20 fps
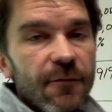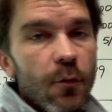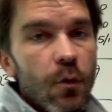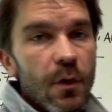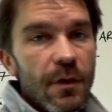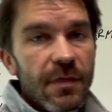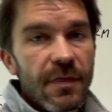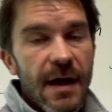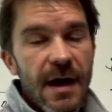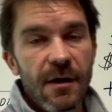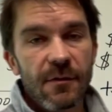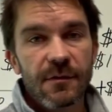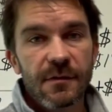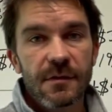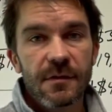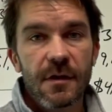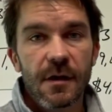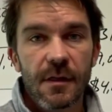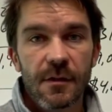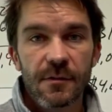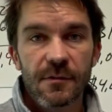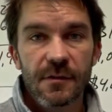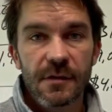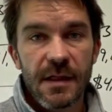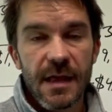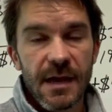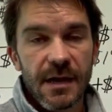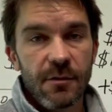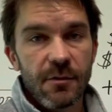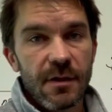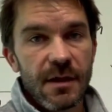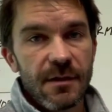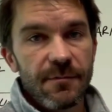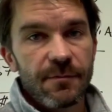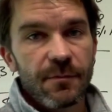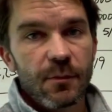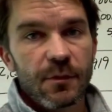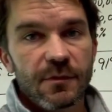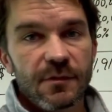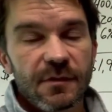$4,000 in equity,
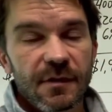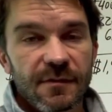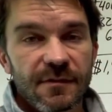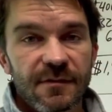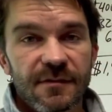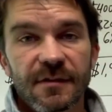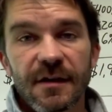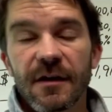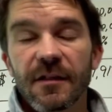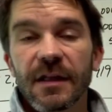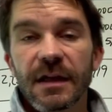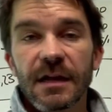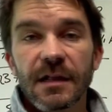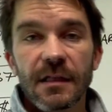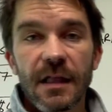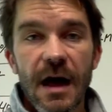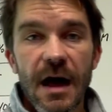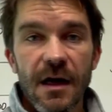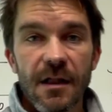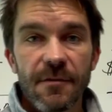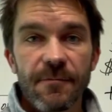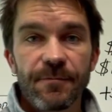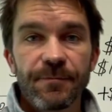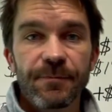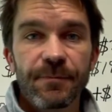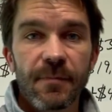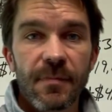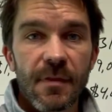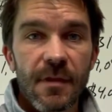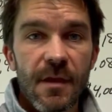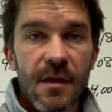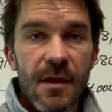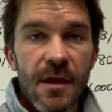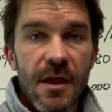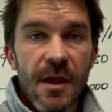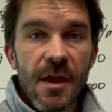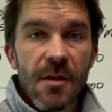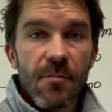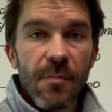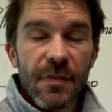which doesn't sound like a lot.
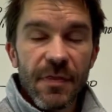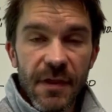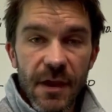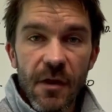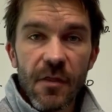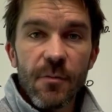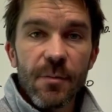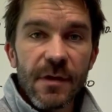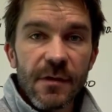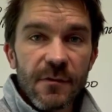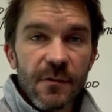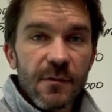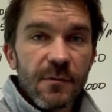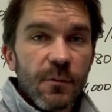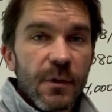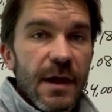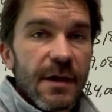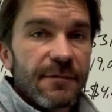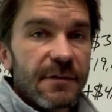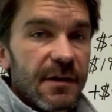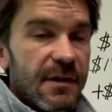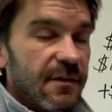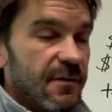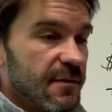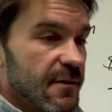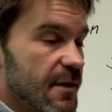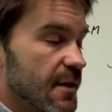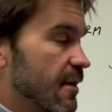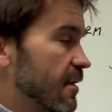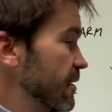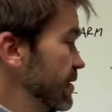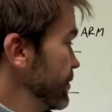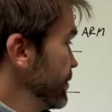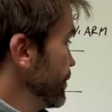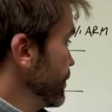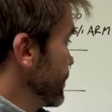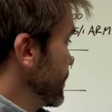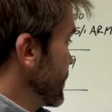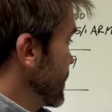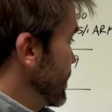But the other piece we have to consider
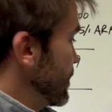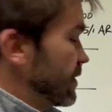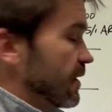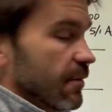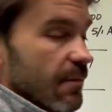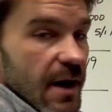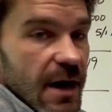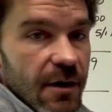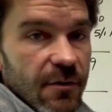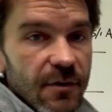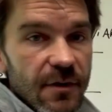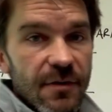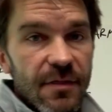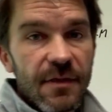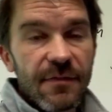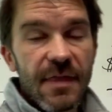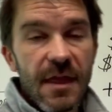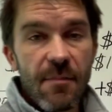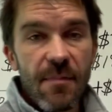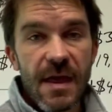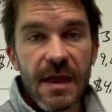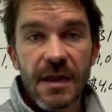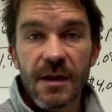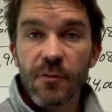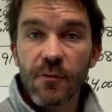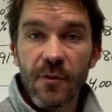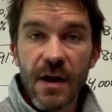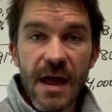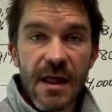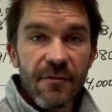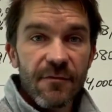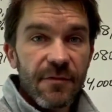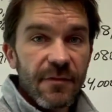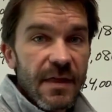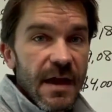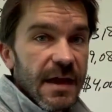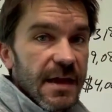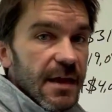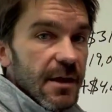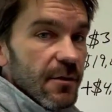is the amount that they paid in rent for
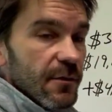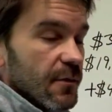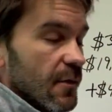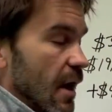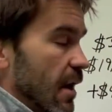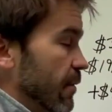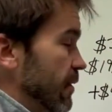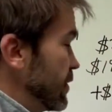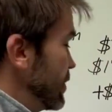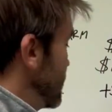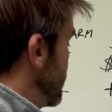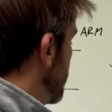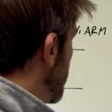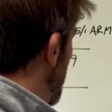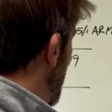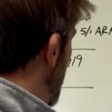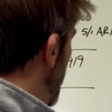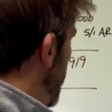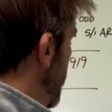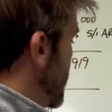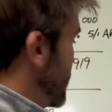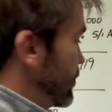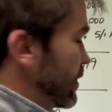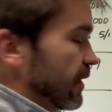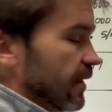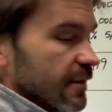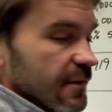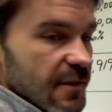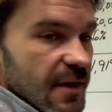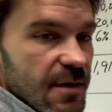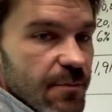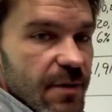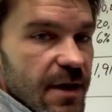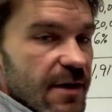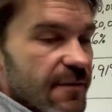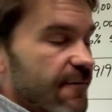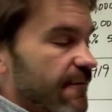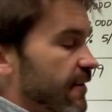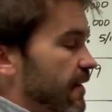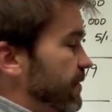that year. So how much did Tom pay in rent? Let's say he
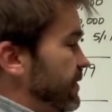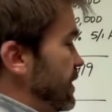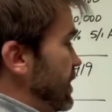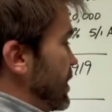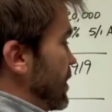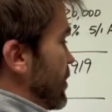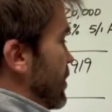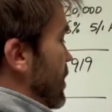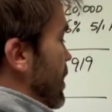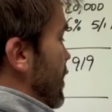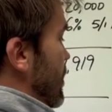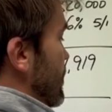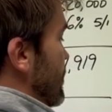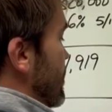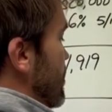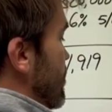paid $1,500 a